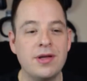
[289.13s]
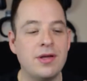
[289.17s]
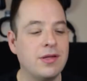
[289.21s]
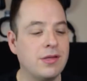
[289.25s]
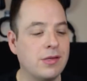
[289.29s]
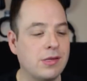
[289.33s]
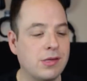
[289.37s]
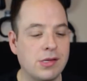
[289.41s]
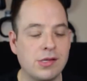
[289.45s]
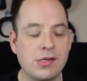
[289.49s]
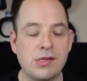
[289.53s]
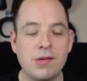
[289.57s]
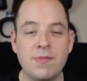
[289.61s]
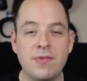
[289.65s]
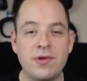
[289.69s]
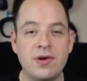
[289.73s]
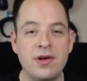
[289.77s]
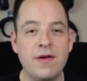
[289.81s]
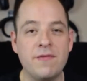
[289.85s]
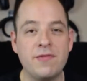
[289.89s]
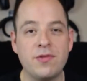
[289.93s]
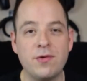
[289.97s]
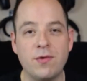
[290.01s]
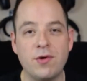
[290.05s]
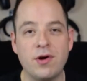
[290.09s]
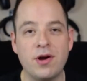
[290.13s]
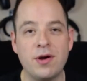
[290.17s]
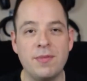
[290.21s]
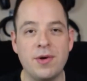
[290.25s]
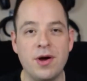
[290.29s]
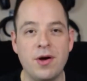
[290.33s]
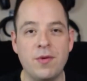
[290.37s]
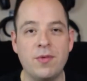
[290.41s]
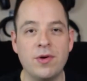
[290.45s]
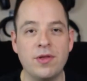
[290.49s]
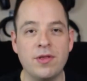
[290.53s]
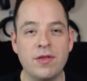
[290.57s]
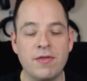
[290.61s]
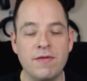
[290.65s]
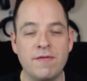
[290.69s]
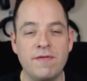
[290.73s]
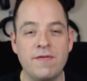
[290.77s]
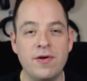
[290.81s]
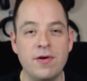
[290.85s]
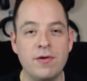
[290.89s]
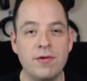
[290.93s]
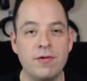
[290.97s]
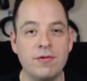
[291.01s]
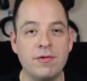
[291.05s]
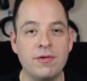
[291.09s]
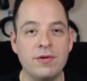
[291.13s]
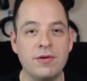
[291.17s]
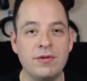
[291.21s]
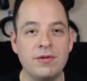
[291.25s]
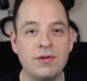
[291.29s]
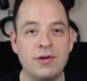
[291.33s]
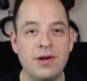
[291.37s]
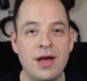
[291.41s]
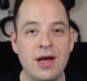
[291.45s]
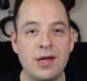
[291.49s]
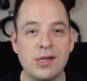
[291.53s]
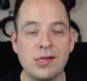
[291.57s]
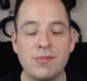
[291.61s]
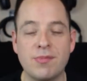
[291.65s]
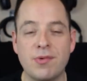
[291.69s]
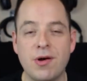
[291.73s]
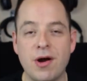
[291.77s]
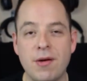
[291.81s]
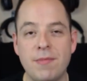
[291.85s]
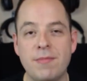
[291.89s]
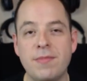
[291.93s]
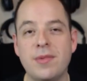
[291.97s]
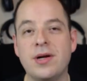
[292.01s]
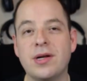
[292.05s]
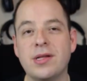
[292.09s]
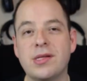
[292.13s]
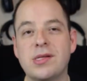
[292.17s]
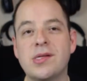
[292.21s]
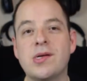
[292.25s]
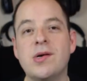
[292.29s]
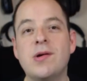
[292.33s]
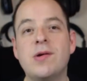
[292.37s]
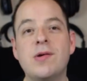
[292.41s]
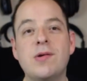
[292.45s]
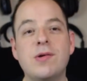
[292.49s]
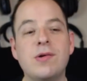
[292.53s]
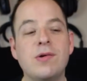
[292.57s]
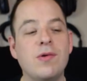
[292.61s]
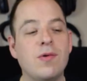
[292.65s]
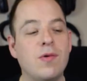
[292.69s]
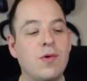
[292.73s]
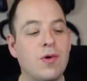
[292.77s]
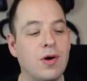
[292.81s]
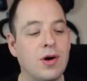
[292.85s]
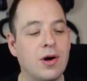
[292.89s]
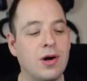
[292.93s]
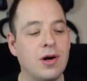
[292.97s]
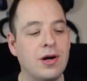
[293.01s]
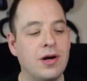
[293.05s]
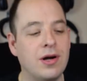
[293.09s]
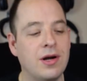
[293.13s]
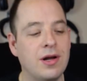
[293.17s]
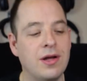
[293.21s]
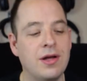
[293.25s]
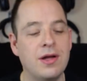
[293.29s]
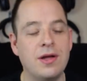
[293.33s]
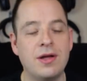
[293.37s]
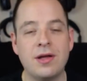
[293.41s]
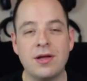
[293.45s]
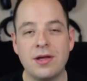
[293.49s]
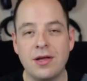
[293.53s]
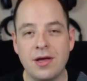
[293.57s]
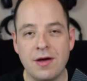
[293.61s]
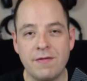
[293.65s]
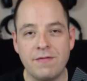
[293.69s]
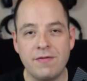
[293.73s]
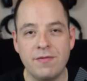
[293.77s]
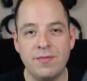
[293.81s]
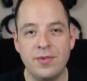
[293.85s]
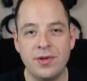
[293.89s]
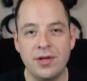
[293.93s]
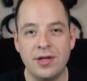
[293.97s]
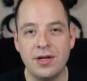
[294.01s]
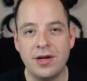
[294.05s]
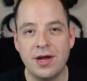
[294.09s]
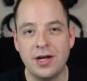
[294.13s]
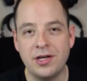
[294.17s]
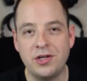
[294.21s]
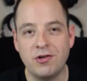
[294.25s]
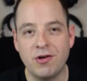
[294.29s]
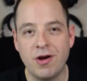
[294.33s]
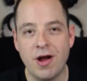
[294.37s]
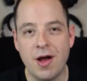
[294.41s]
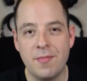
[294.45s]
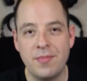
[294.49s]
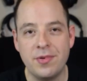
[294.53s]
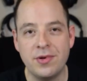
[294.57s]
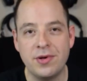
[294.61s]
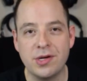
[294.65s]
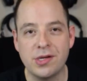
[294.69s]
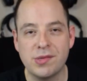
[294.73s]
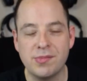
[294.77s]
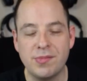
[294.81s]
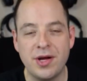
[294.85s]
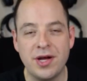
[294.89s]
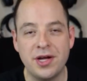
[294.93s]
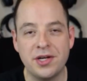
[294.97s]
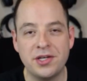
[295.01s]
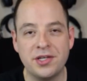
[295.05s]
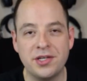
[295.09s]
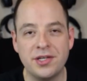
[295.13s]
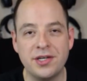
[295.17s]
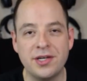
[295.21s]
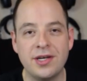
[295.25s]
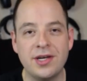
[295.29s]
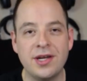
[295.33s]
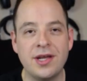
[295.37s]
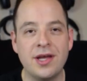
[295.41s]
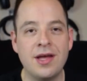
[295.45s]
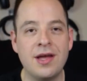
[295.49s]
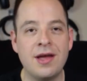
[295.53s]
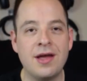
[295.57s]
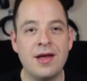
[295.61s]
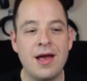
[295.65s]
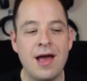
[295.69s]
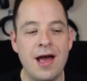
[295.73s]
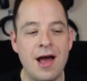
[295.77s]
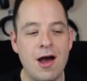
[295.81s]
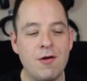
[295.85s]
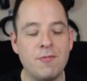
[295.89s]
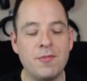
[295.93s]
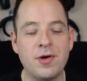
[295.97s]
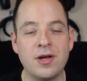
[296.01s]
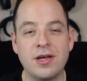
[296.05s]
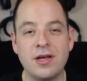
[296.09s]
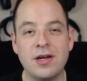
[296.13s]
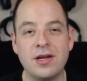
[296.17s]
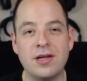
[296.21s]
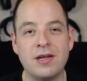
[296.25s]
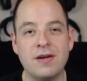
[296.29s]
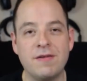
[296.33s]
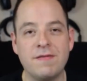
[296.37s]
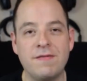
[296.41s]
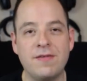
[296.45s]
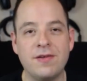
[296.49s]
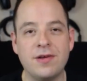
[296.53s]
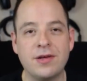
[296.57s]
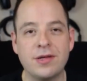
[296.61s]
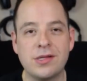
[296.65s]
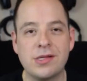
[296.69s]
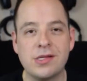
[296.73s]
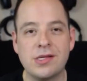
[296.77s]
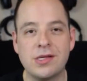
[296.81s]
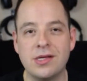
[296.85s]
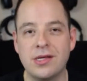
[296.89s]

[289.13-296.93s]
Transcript: It's just something you have to worry about. Whether the phone has a problem on its own, or, God forbid, I drop it or smash it, how am I going to get it fixed?